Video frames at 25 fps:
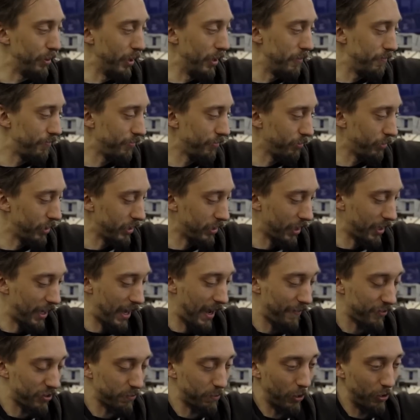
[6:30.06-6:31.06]
but we're going
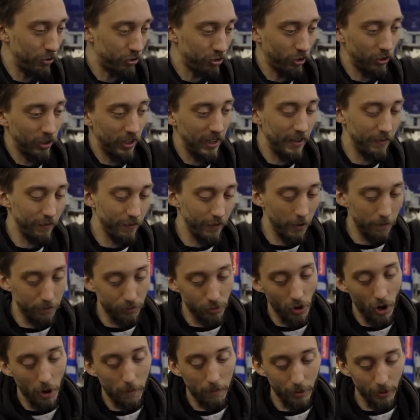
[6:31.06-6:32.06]
to have to put a tunnel in for the
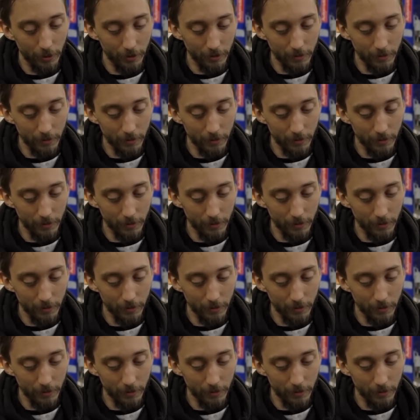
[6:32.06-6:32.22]
prop